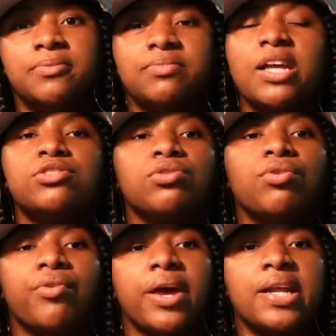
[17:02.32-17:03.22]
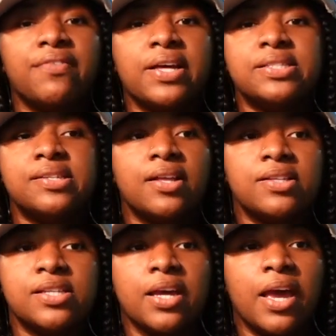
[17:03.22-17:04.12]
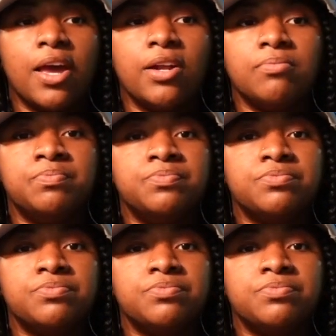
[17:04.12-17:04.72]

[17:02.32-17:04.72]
they so creative and talented, and